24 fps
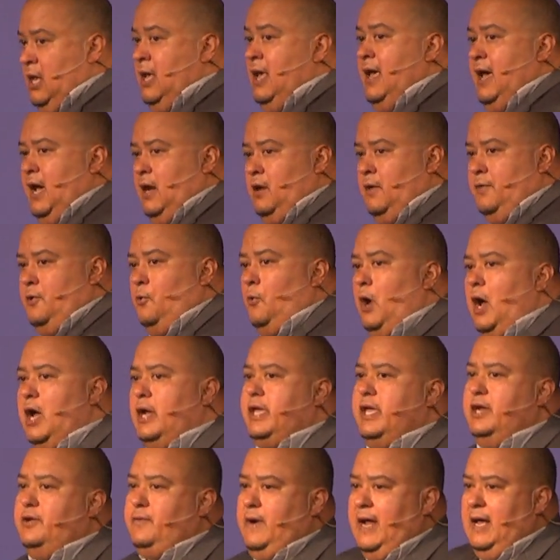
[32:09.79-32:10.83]
And on the rocky
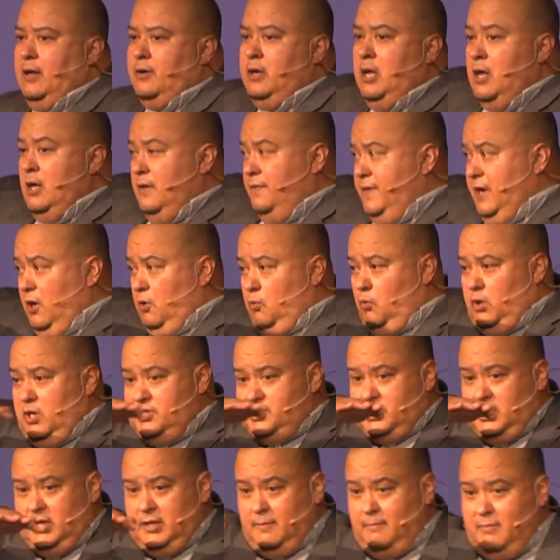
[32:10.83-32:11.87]
ground, there was
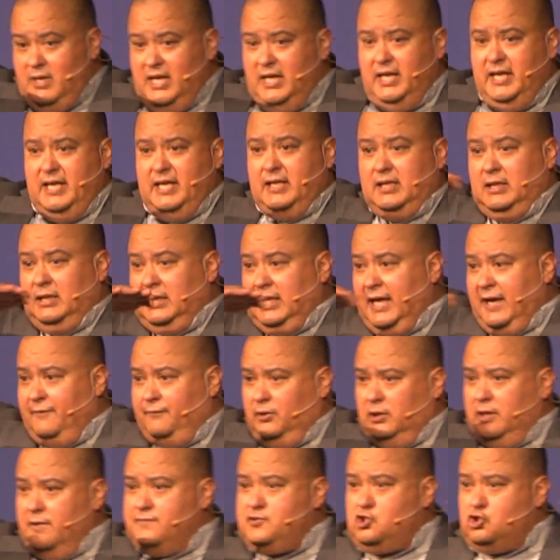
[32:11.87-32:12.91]
an immediate
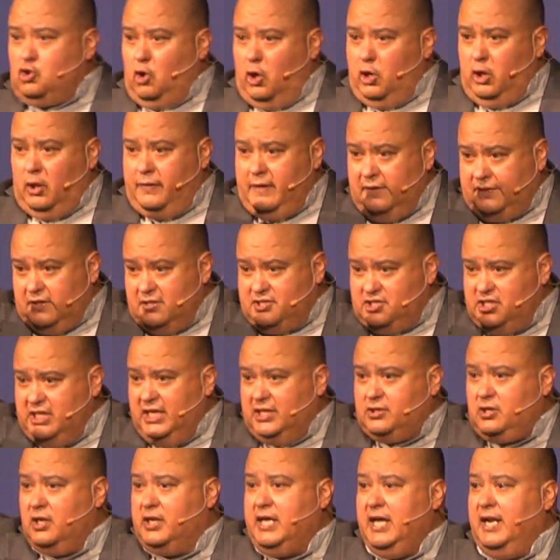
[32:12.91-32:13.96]
level of soil that the seed
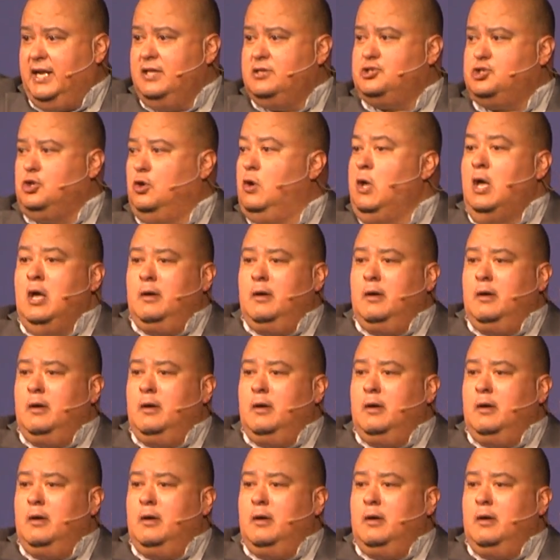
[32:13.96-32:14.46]
could get into,